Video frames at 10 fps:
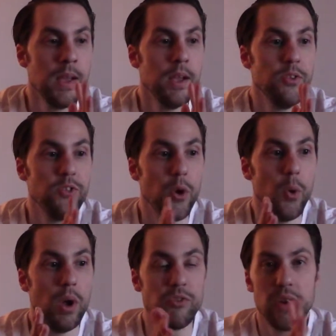So
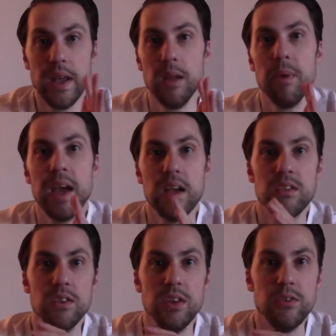I'll try and get my hands
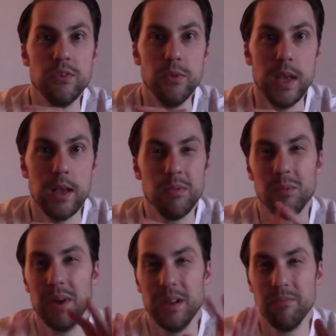on the other two games,
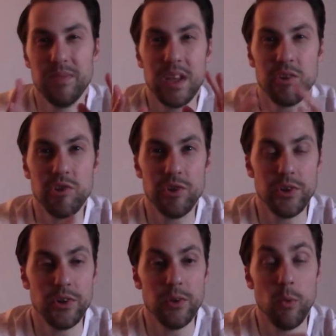but not
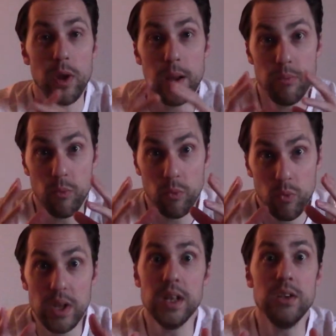sure. What I'm
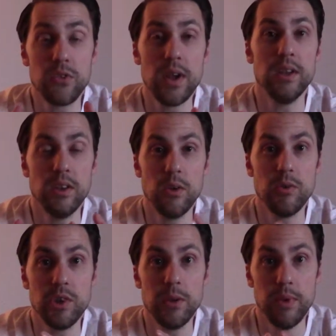really trying to
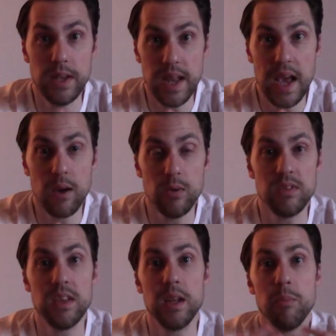negotiate right now is
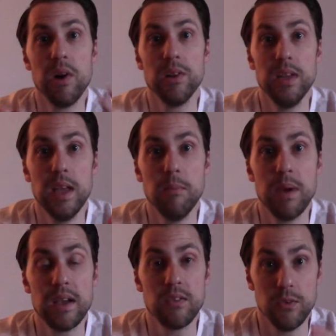to get a Poly Game
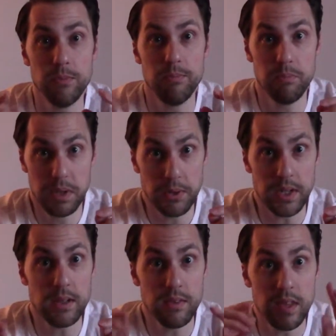Master,
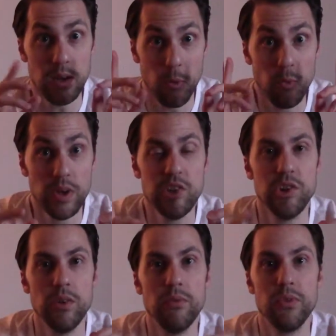period. The
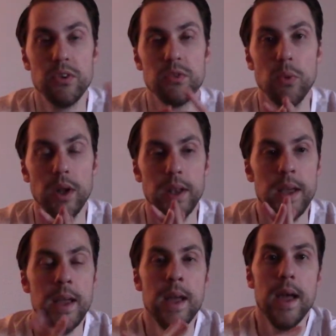original first one.
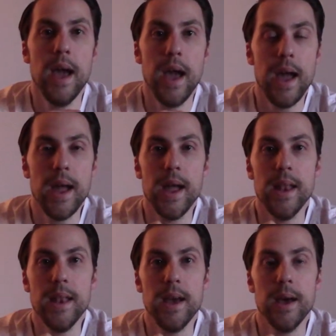
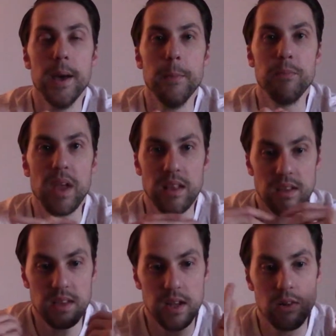And um, I'd like
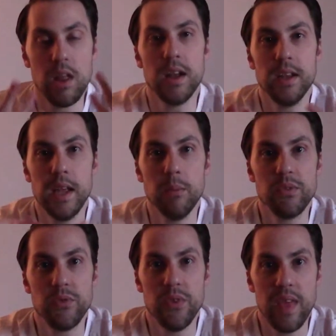to get a lot of games
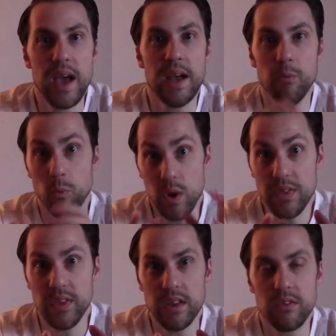for that
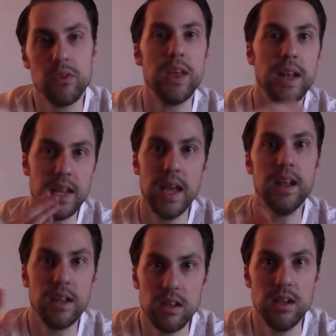with it so that, again,
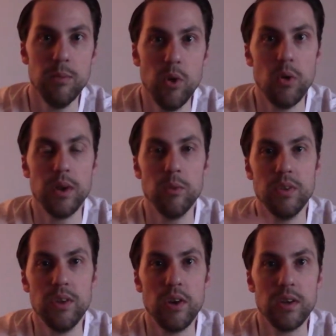I could keep going with
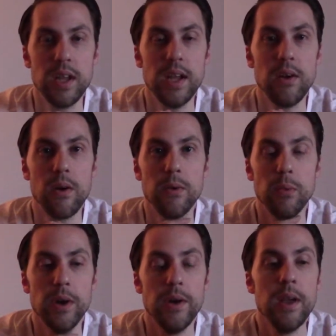the arcade
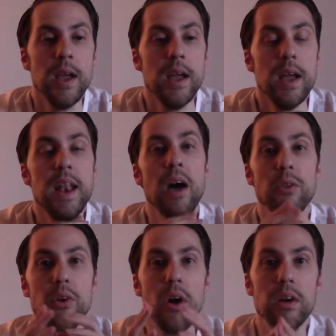hardware. Now,
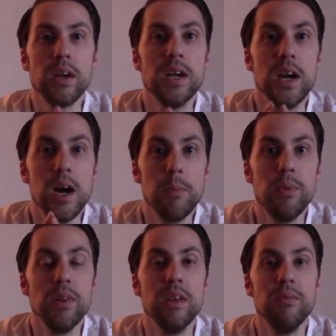there are a
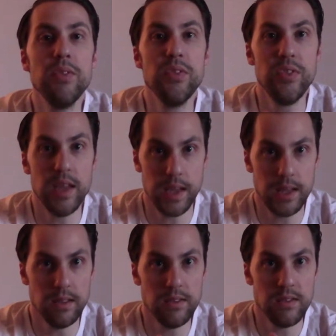couple of
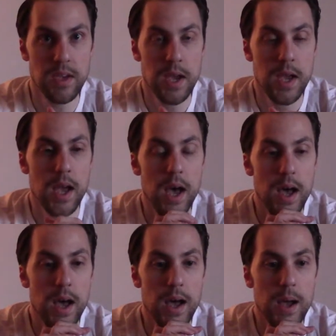things
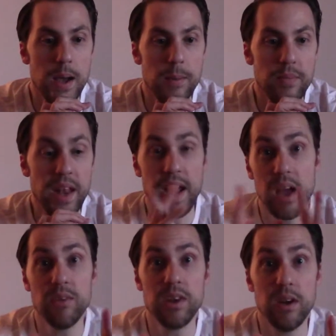uh, that I
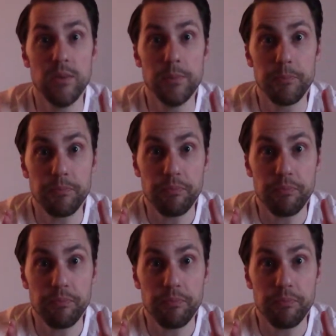haven't covered.